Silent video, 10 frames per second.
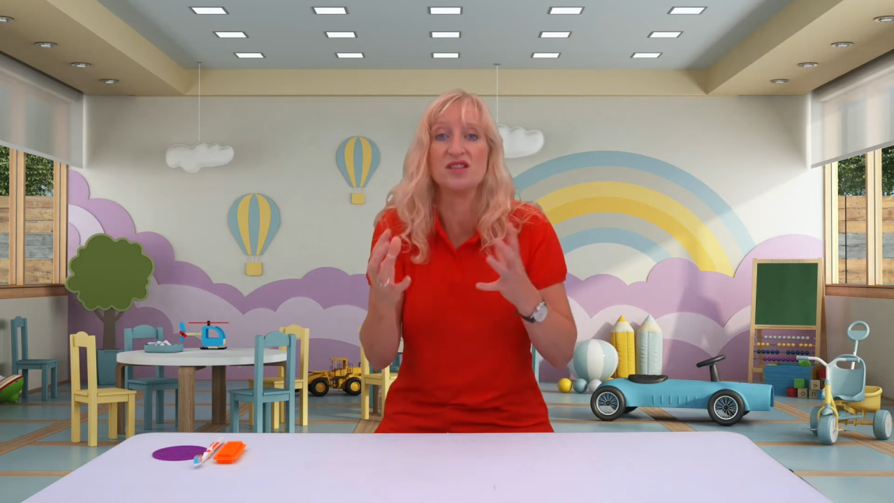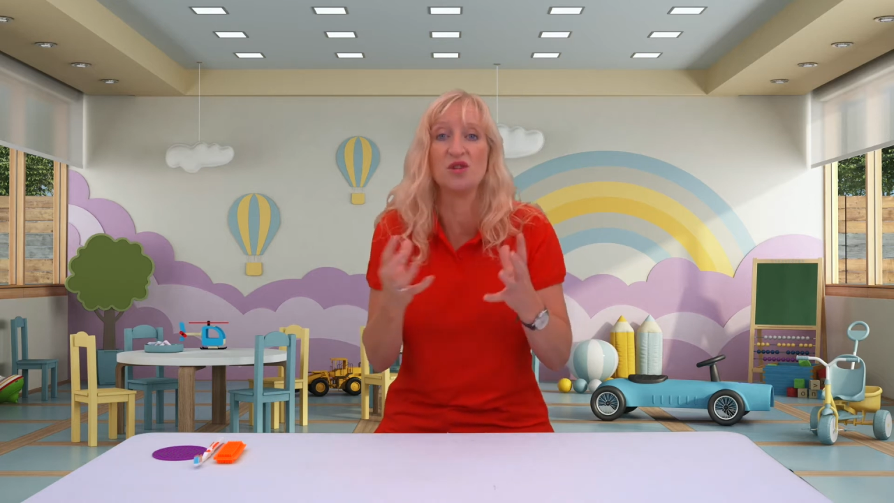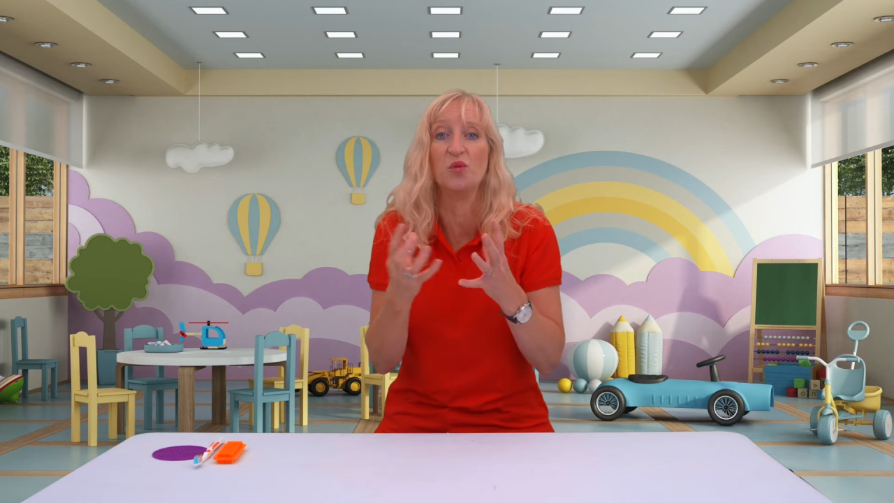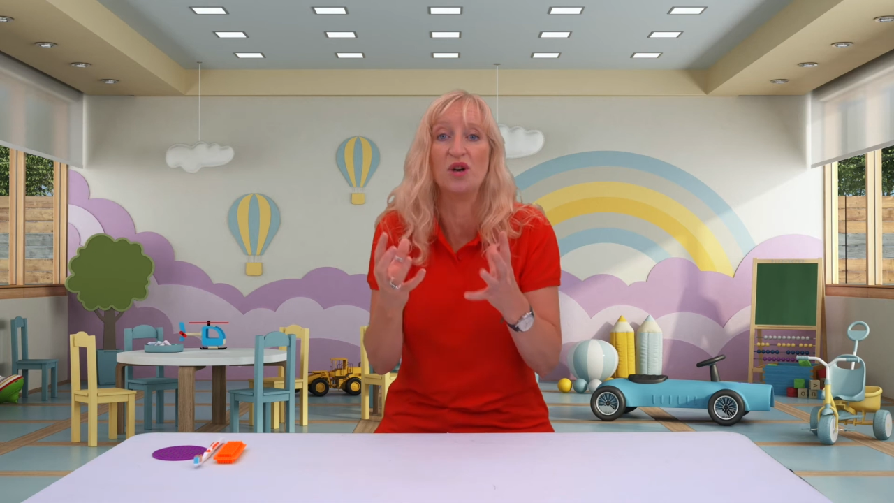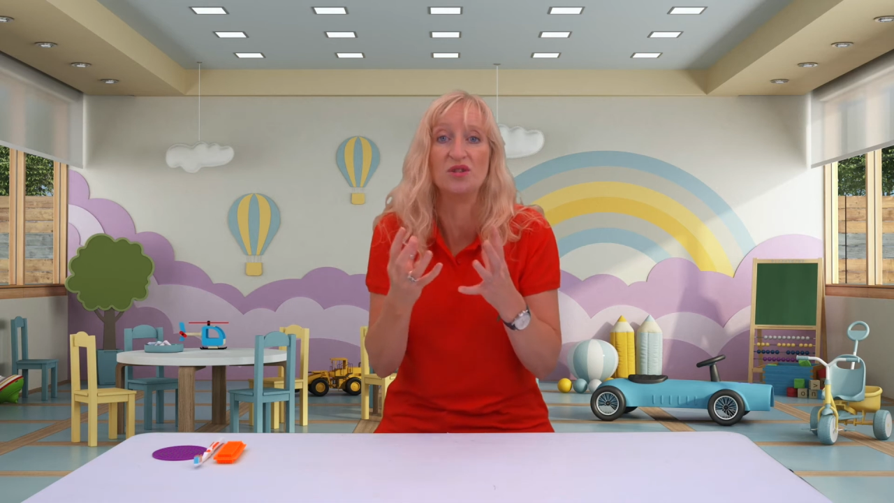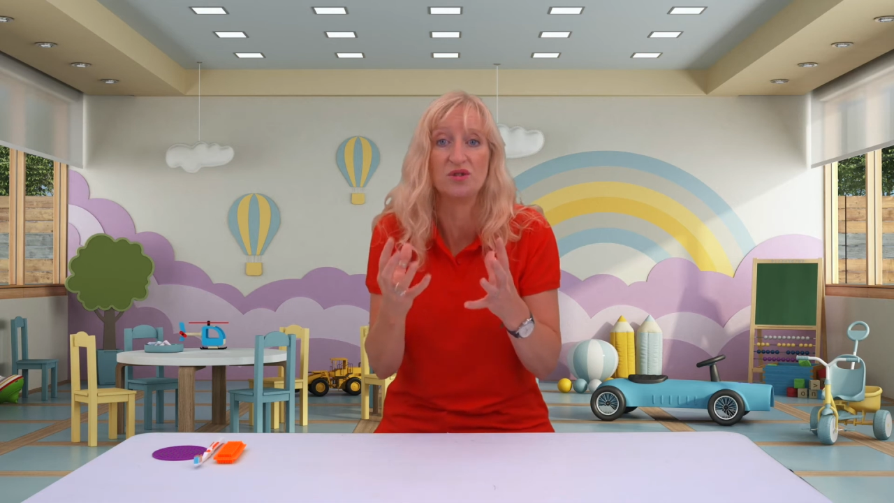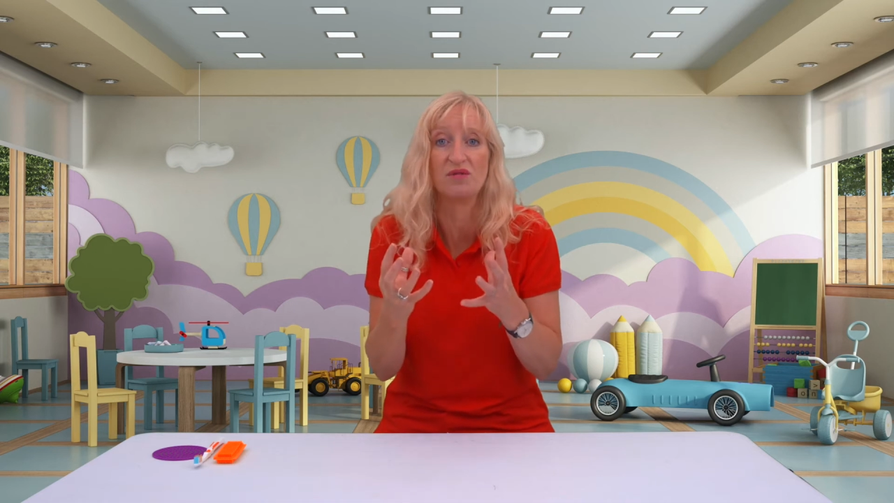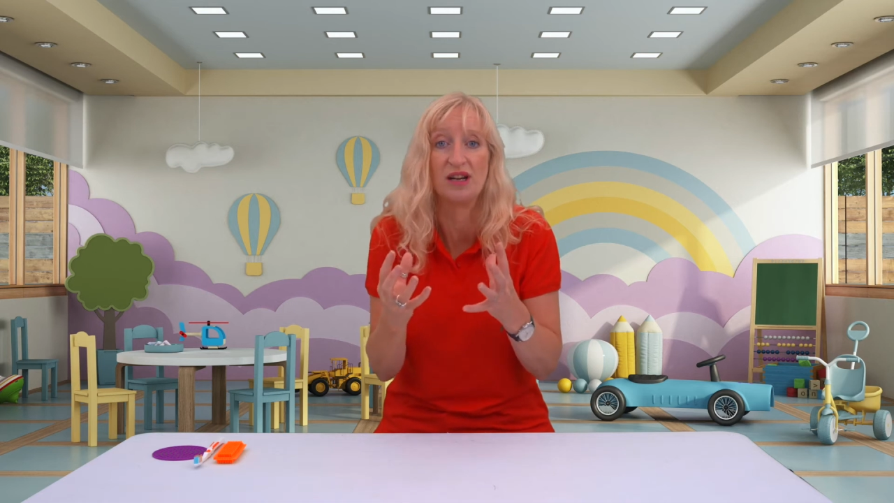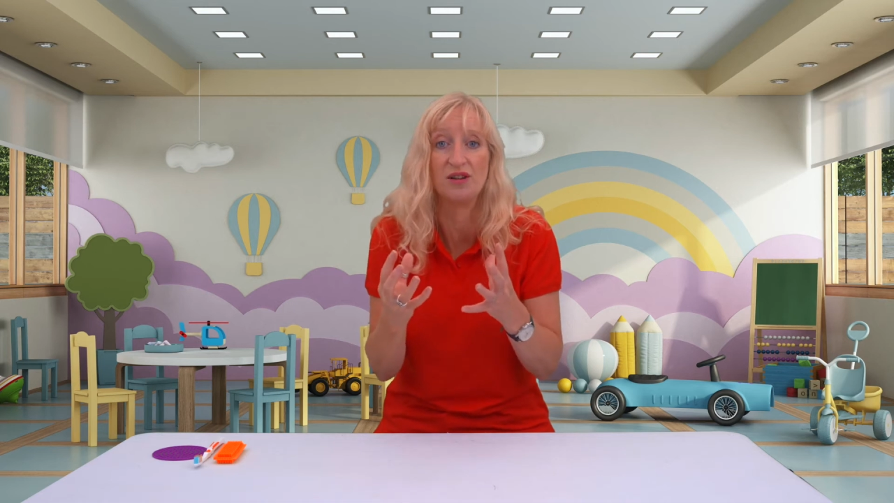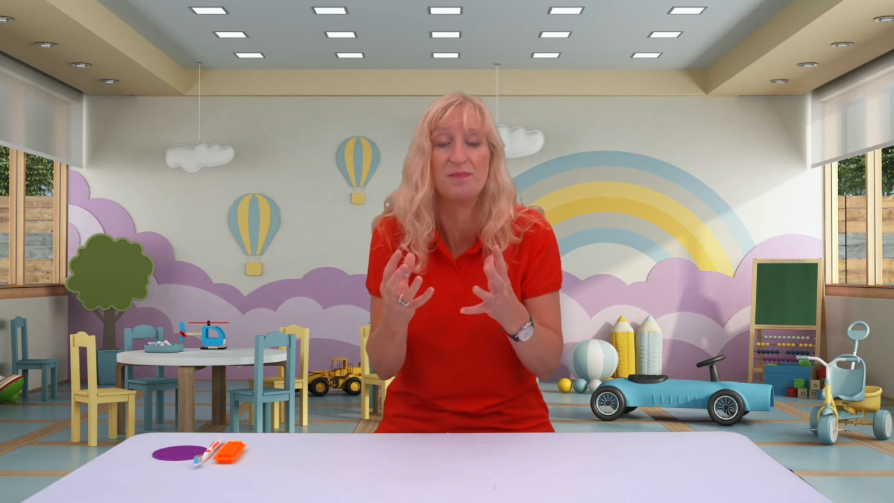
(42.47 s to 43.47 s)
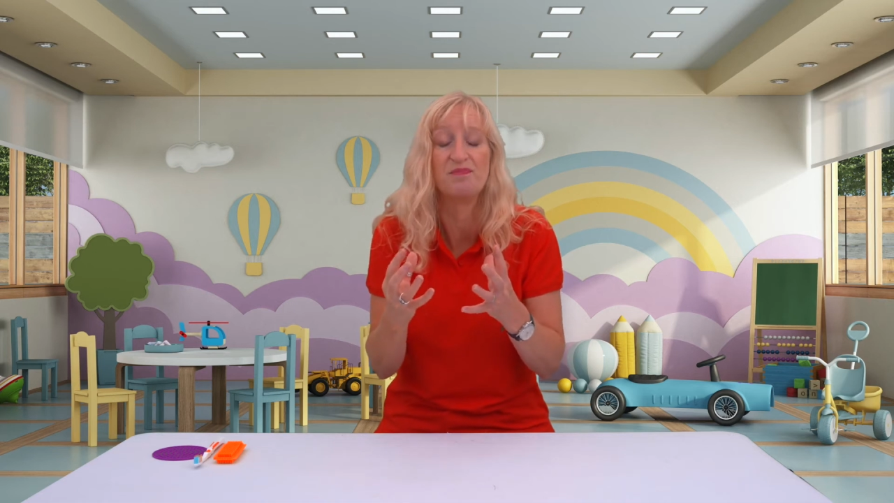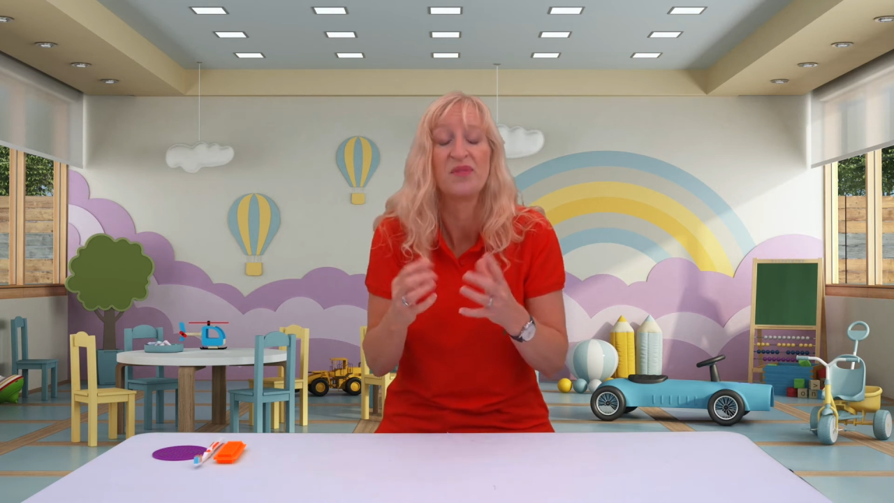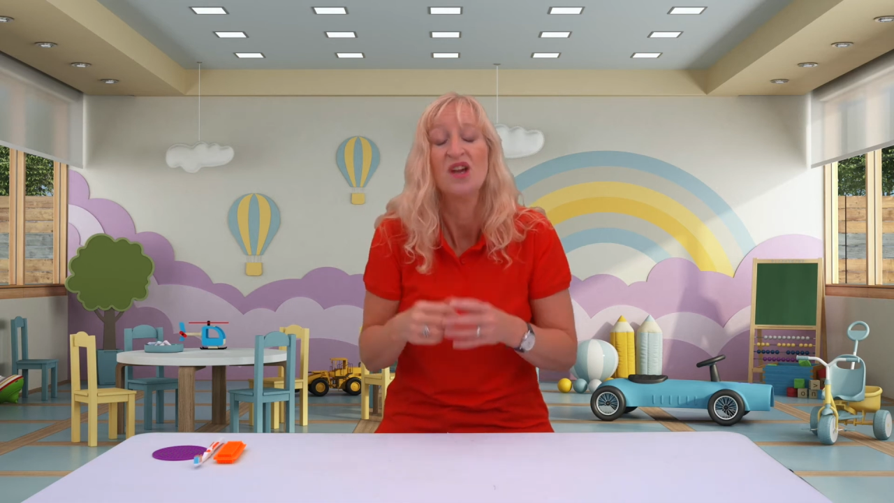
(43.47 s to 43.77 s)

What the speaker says: the world around them.